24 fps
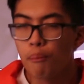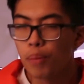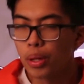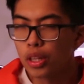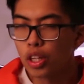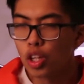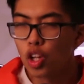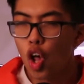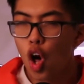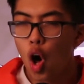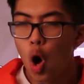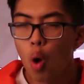But
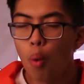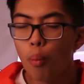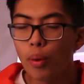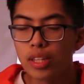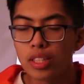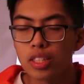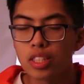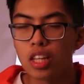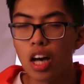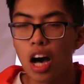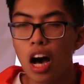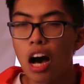they'll
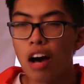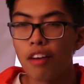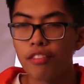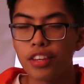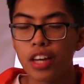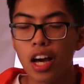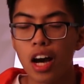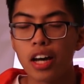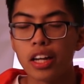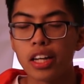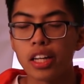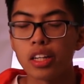always
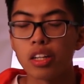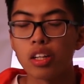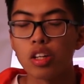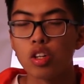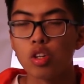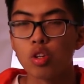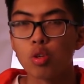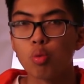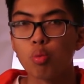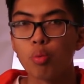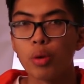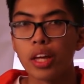caveat it
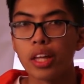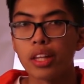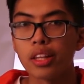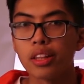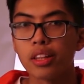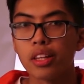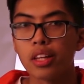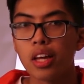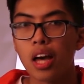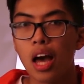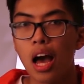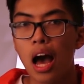
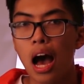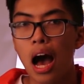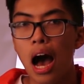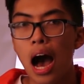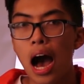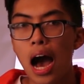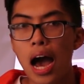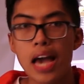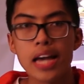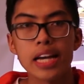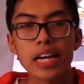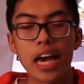with,
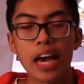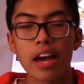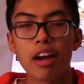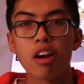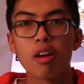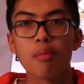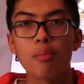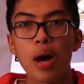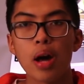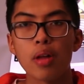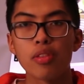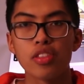I
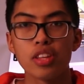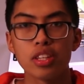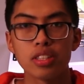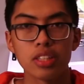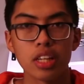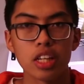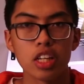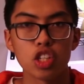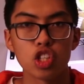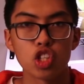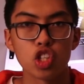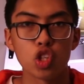care about this
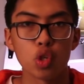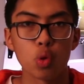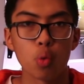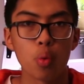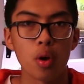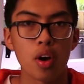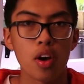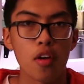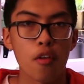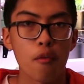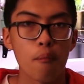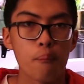issue,
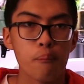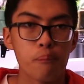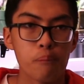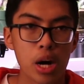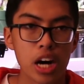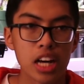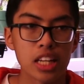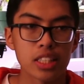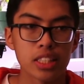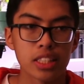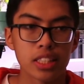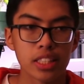
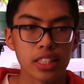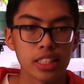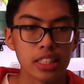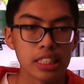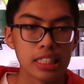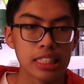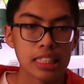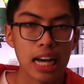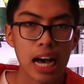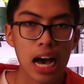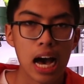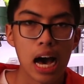but
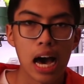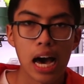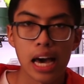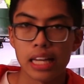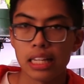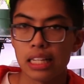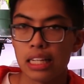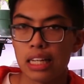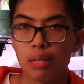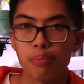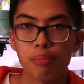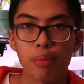I
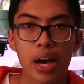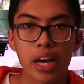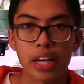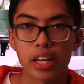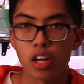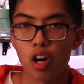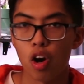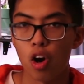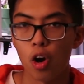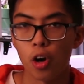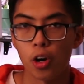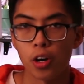need my
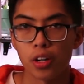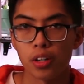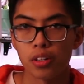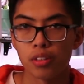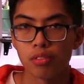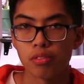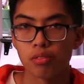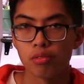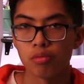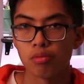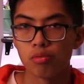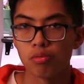car.
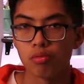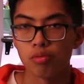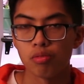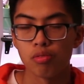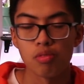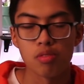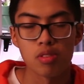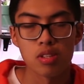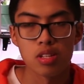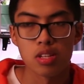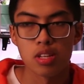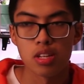
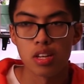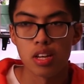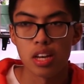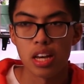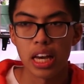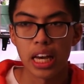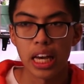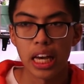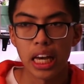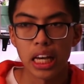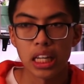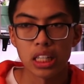
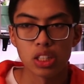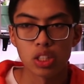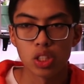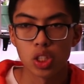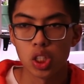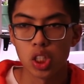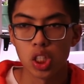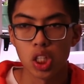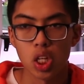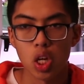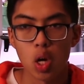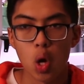It's